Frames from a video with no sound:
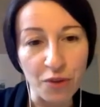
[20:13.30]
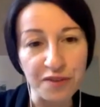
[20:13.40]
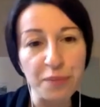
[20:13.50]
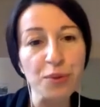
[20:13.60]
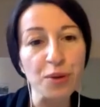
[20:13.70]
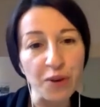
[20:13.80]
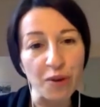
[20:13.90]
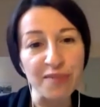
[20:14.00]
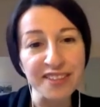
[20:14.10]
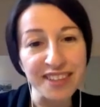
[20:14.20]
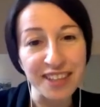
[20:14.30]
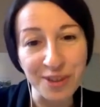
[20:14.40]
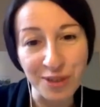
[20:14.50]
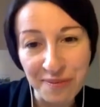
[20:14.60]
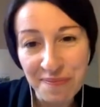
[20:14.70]
poor
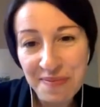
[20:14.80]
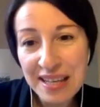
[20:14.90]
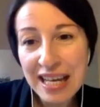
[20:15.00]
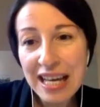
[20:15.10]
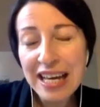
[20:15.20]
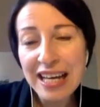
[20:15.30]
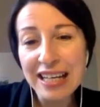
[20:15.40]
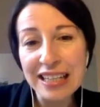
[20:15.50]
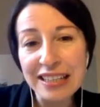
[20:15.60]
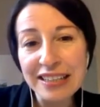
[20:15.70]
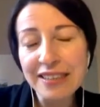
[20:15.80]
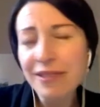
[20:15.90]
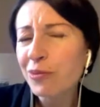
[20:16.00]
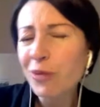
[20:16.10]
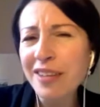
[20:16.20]
commentator.
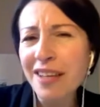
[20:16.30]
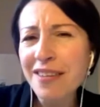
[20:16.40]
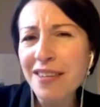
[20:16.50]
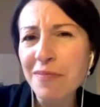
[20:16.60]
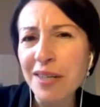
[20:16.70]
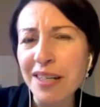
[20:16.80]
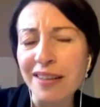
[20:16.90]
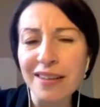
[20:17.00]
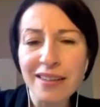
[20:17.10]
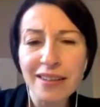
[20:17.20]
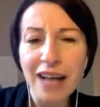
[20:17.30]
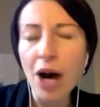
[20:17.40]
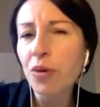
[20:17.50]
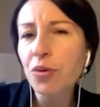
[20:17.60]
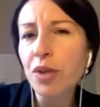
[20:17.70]
What does this mean?
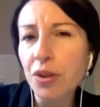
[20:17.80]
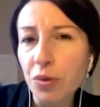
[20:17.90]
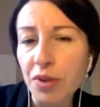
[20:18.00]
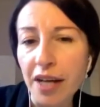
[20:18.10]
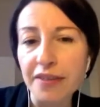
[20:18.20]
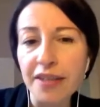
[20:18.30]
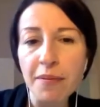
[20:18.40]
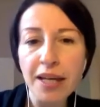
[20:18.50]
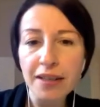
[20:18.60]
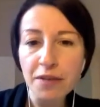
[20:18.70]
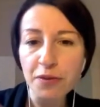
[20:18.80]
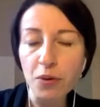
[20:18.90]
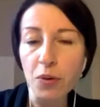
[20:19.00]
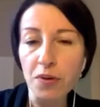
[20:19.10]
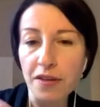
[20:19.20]
How do they do that? They mainly
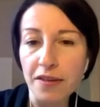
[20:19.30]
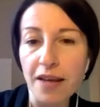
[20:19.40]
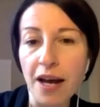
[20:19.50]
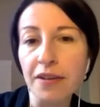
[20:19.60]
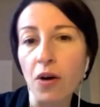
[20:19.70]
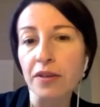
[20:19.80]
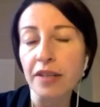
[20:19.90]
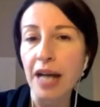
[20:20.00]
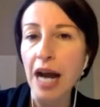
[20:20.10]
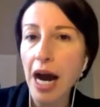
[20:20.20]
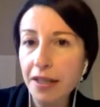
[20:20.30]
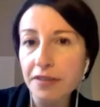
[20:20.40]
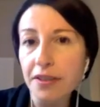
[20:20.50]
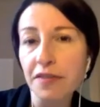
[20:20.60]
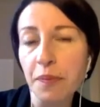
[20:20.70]
focus, as I said, on the
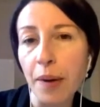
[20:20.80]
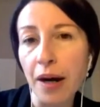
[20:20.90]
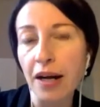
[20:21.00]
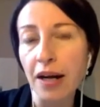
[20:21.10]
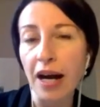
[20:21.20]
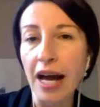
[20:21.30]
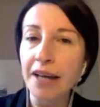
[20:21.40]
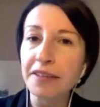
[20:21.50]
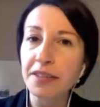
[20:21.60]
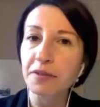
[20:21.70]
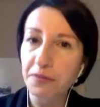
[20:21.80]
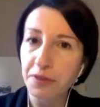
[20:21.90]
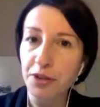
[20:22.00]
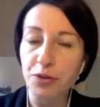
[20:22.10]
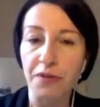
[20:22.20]
active
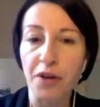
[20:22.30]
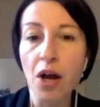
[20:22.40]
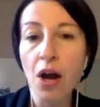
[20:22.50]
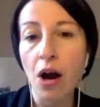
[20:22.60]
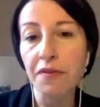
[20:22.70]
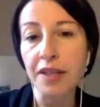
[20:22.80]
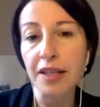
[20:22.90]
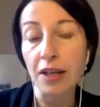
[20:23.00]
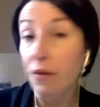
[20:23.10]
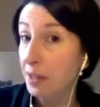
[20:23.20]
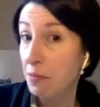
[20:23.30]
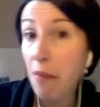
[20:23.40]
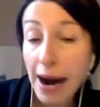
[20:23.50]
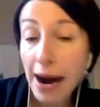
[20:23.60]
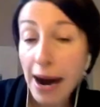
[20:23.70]
feature of the
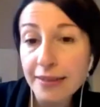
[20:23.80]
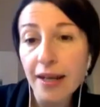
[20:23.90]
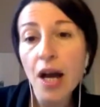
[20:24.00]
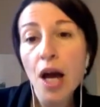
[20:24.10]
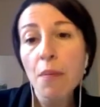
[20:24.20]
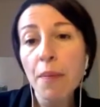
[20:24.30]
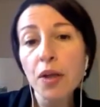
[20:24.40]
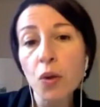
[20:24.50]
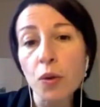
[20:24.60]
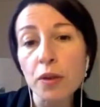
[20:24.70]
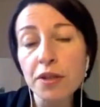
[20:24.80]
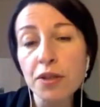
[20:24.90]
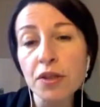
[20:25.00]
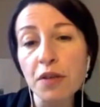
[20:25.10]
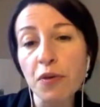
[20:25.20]
mind, but
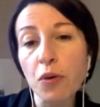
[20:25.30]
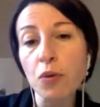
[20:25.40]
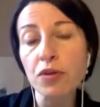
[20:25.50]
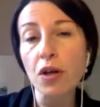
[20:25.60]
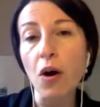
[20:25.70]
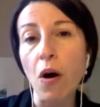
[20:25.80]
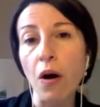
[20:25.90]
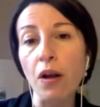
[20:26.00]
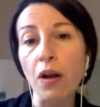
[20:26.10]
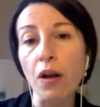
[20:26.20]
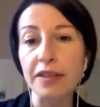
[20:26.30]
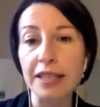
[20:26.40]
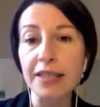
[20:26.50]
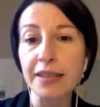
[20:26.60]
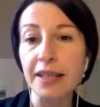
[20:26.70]
also they focus all on the
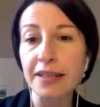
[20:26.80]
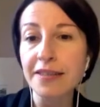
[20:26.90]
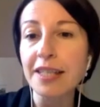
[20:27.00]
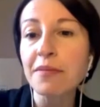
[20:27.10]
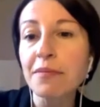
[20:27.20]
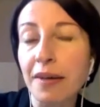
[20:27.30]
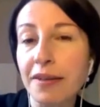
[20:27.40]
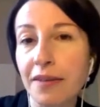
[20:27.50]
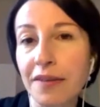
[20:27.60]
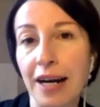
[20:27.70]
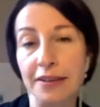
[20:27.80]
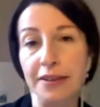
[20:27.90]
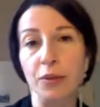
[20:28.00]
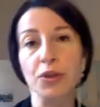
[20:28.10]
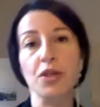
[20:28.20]
intellect's
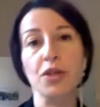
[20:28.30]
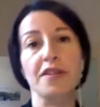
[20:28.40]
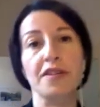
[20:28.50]
immateriality, which is